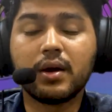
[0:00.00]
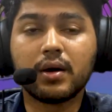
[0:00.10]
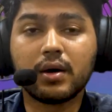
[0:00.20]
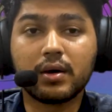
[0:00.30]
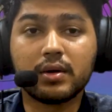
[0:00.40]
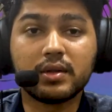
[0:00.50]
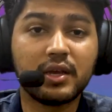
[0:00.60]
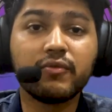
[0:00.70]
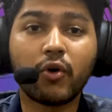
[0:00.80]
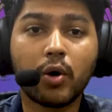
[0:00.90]
uh,
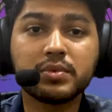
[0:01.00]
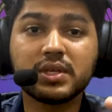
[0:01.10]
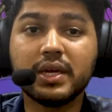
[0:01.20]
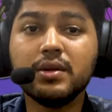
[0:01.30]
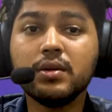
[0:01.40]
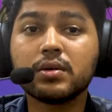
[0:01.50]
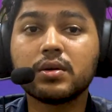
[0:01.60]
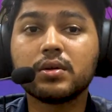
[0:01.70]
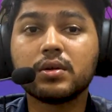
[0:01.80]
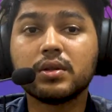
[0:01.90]
the forms in
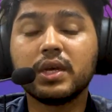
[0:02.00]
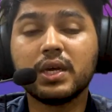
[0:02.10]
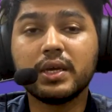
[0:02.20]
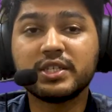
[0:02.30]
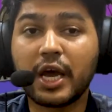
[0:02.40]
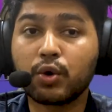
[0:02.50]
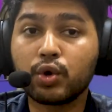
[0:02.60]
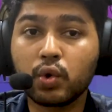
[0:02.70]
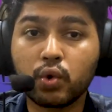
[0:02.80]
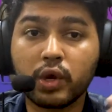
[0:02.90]
the
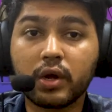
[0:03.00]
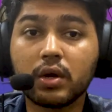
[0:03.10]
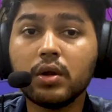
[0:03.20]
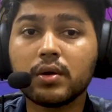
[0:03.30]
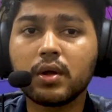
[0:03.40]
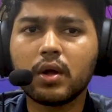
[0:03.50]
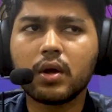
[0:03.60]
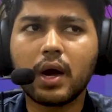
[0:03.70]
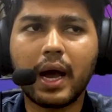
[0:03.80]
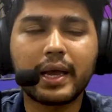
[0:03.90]
Django tutorial.
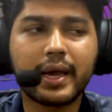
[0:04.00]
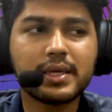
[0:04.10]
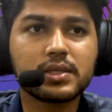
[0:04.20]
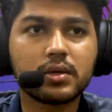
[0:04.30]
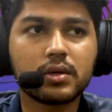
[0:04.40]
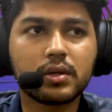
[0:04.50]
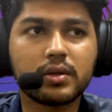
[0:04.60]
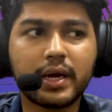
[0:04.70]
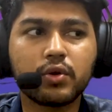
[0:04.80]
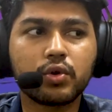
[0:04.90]
I guess
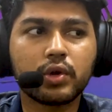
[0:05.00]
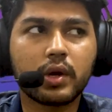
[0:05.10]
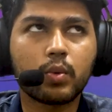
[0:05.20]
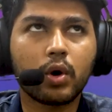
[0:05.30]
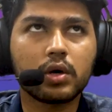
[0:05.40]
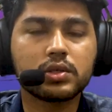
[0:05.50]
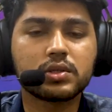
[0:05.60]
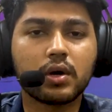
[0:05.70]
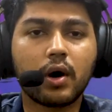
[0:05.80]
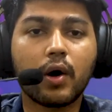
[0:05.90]
that tutorial
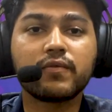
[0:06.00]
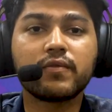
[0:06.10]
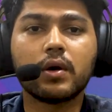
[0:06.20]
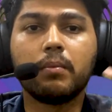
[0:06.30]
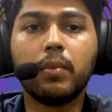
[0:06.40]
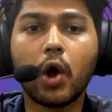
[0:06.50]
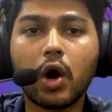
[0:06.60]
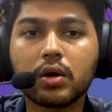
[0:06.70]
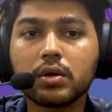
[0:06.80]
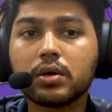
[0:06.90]
was uh, of uh,
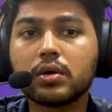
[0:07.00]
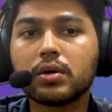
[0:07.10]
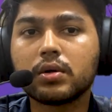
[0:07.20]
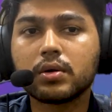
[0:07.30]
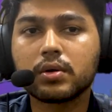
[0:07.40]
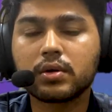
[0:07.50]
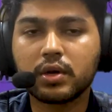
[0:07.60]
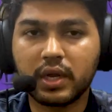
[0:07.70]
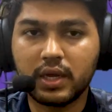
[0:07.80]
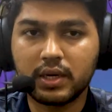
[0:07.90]
blog
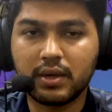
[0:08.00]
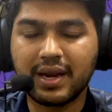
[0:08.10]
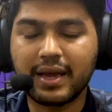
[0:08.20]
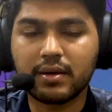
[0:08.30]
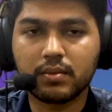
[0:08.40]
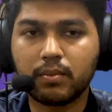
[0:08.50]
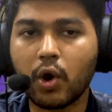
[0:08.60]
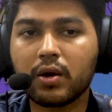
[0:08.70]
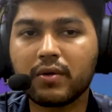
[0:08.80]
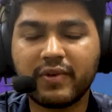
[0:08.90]
creating, like
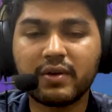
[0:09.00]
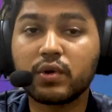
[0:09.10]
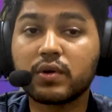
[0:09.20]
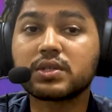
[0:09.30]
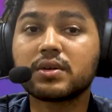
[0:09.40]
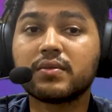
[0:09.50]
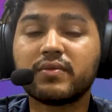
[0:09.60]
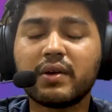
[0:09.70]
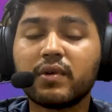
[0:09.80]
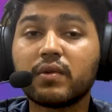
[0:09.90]
blog when we was
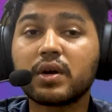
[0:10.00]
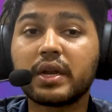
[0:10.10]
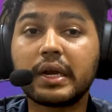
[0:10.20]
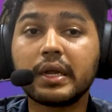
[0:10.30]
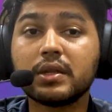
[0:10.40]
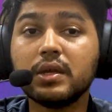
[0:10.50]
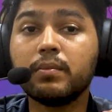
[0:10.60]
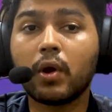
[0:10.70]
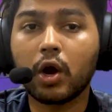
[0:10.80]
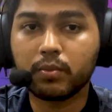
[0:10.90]
when we were creating the
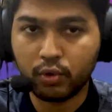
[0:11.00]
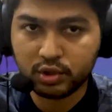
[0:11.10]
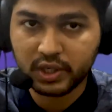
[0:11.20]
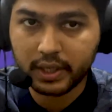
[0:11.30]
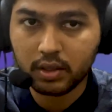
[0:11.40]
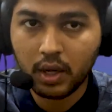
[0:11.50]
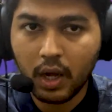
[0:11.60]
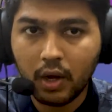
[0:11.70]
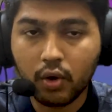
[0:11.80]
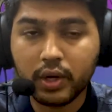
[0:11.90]
blog project,
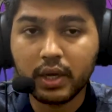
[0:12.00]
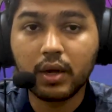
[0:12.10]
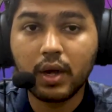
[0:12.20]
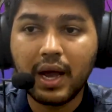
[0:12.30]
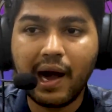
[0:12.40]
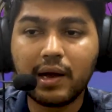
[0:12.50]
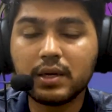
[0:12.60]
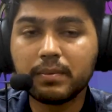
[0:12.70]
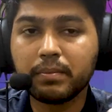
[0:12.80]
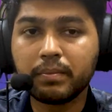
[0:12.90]
okay.
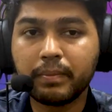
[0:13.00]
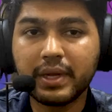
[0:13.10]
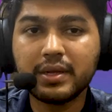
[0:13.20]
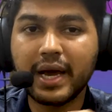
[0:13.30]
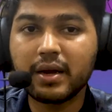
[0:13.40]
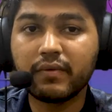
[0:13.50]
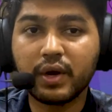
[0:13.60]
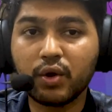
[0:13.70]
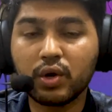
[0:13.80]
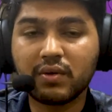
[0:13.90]
I'll pin that
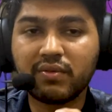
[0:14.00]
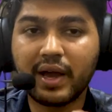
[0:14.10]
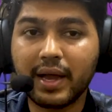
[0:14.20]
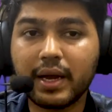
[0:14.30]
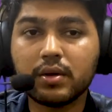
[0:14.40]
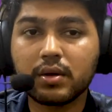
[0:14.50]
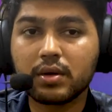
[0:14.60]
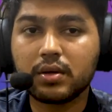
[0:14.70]
video if I get